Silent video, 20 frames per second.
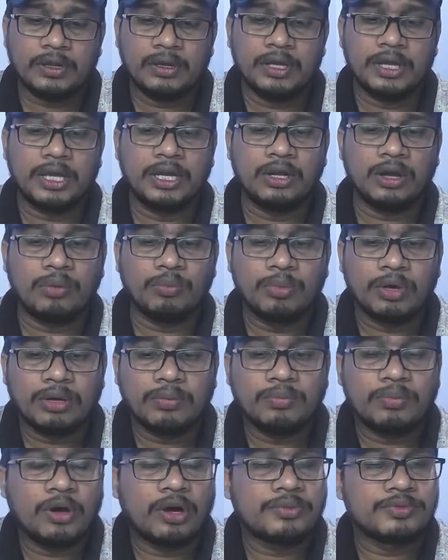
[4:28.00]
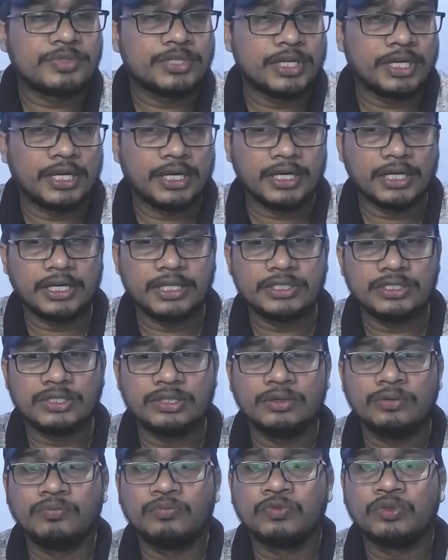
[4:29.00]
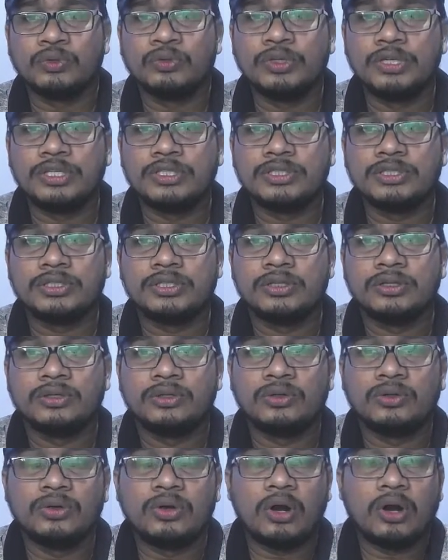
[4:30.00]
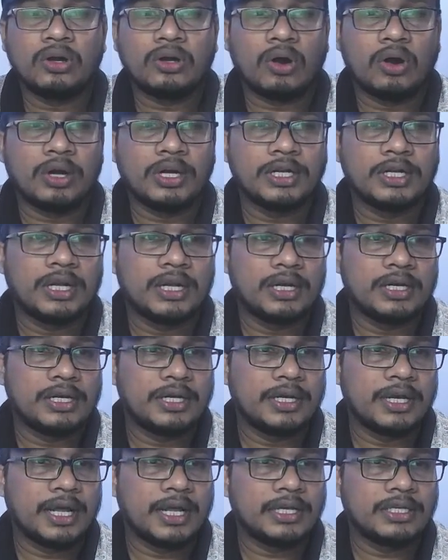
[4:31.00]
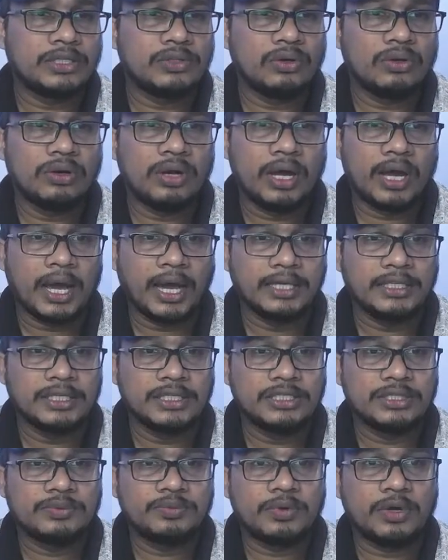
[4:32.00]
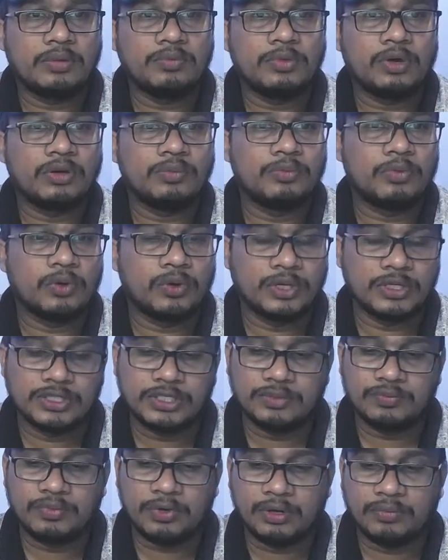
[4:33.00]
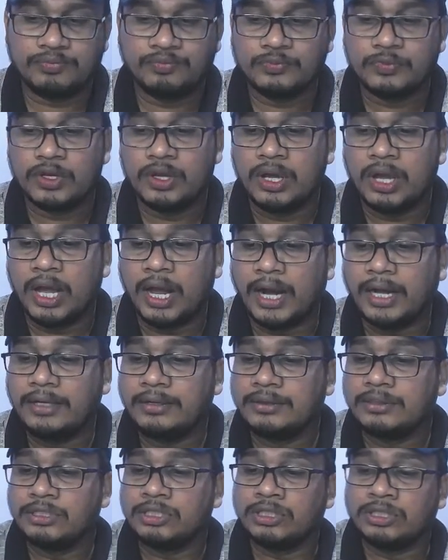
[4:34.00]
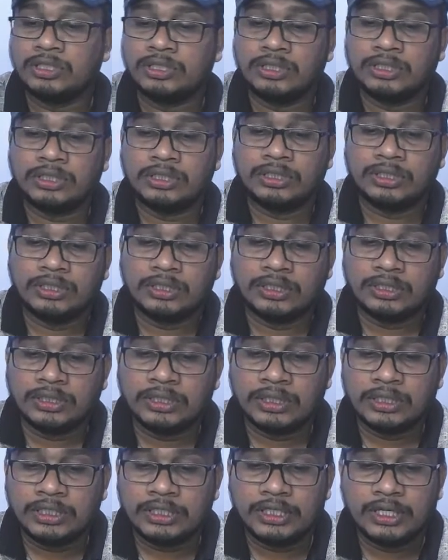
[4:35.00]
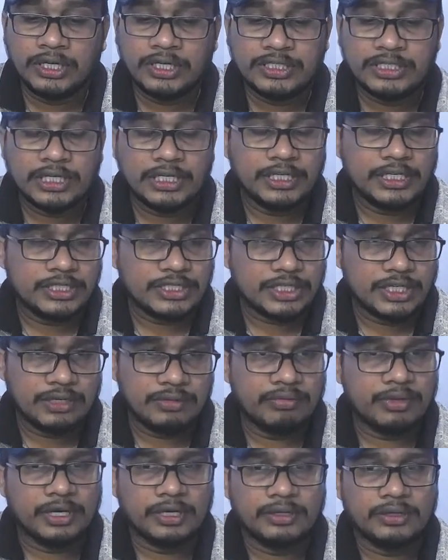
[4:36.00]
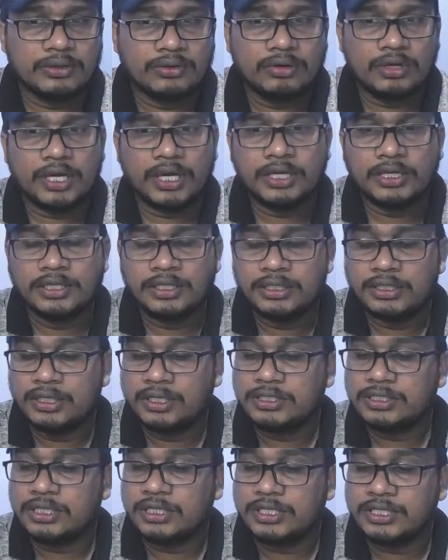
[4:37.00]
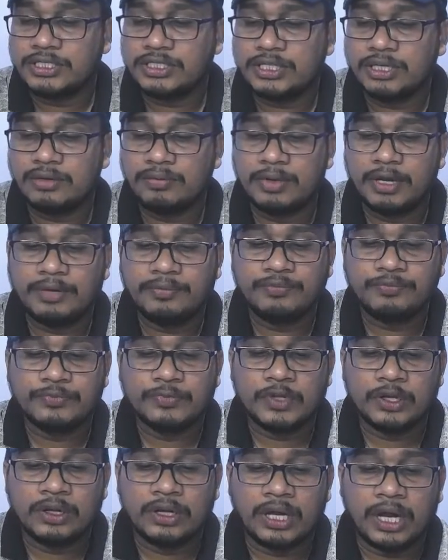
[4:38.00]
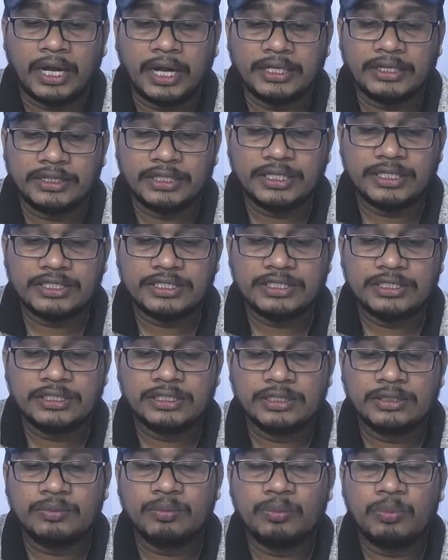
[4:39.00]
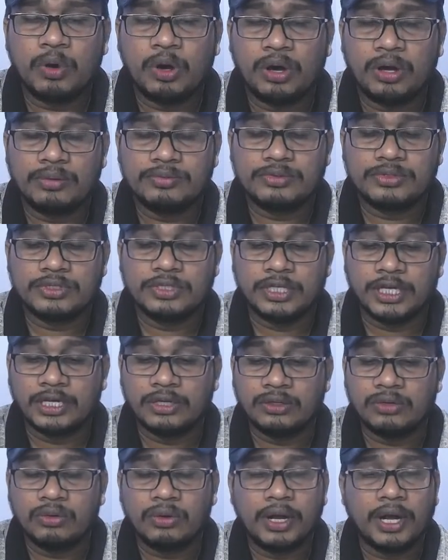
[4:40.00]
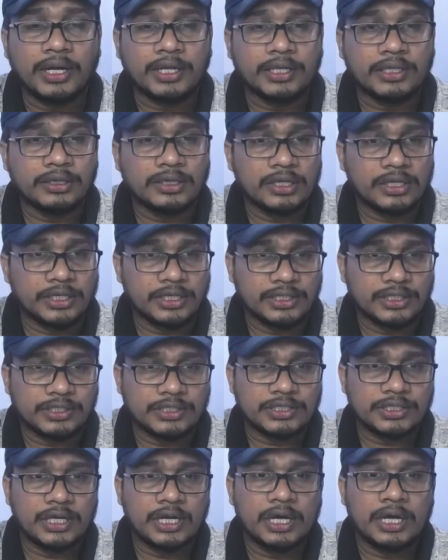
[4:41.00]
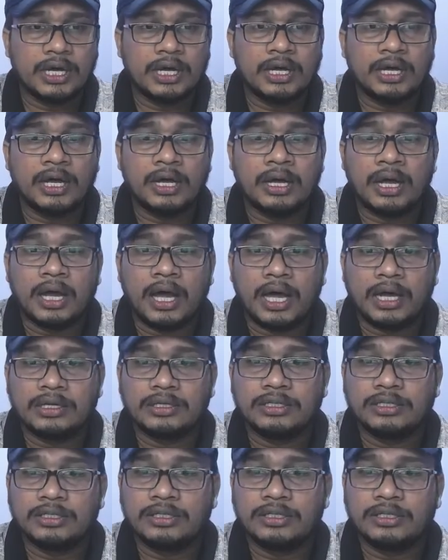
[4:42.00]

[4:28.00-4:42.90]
a number of verbs in English which do not ordinarily take your ing form or progressive form, and here is a list given. Okay, here is a list given, and these verbs included in the list are